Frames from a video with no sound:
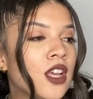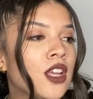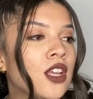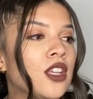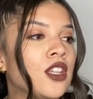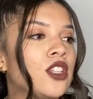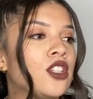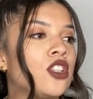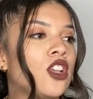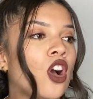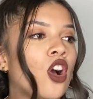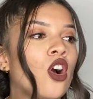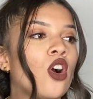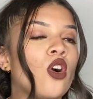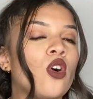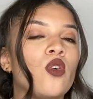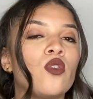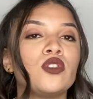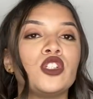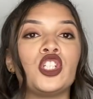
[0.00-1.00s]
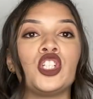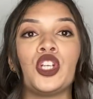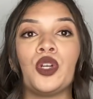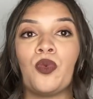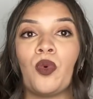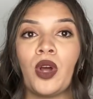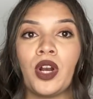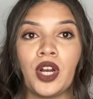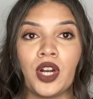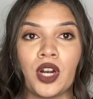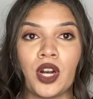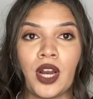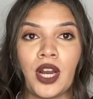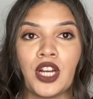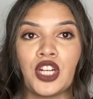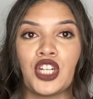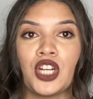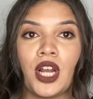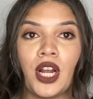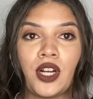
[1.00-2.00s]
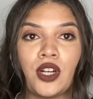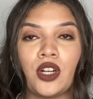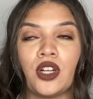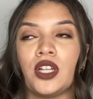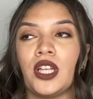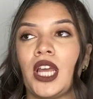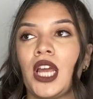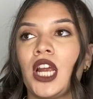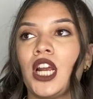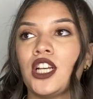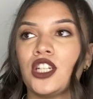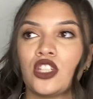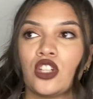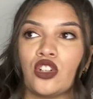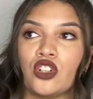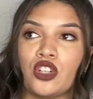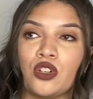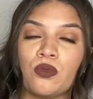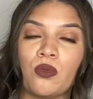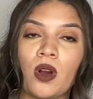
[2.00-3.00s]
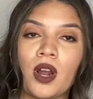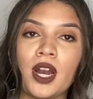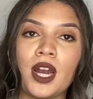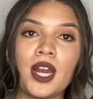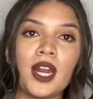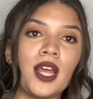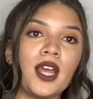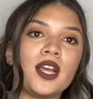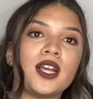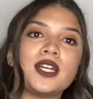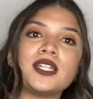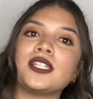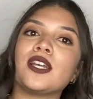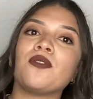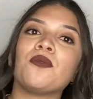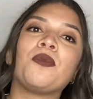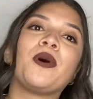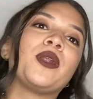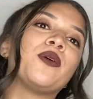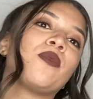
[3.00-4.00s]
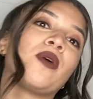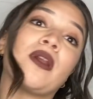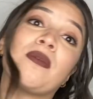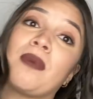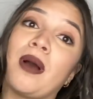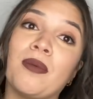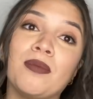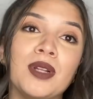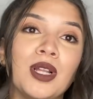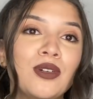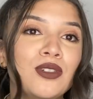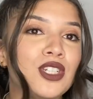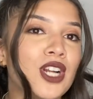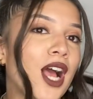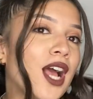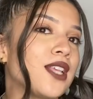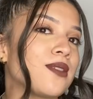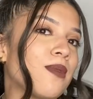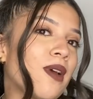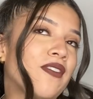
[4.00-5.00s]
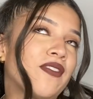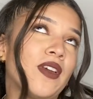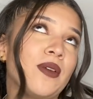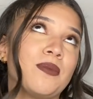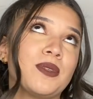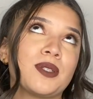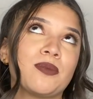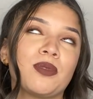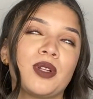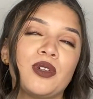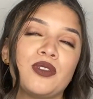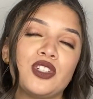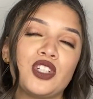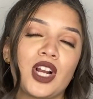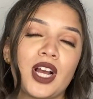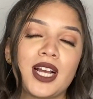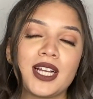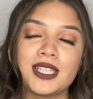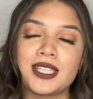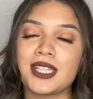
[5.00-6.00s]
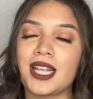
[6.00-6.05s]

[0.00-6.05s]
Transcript: So she wanted her hair, she had curly hair, so she wanted it because everybody wanted my blow dries, my famous blow dries.